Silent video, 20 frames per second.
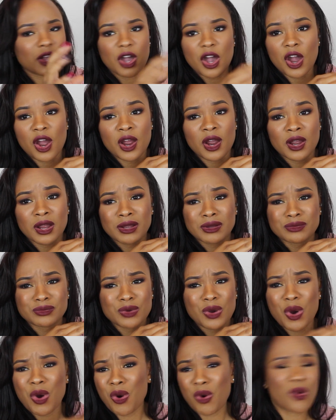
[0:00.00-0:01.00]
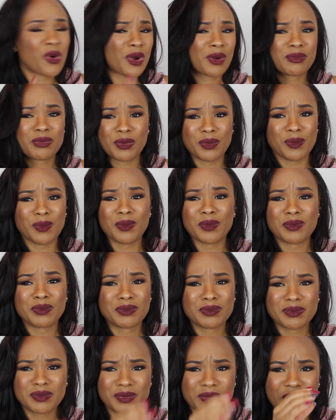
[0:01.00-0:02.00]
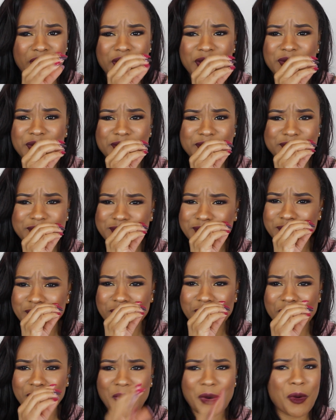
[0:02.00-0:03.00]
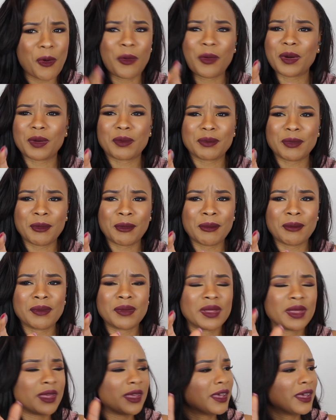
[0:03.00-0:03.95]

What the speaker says: are horrible, like horrible.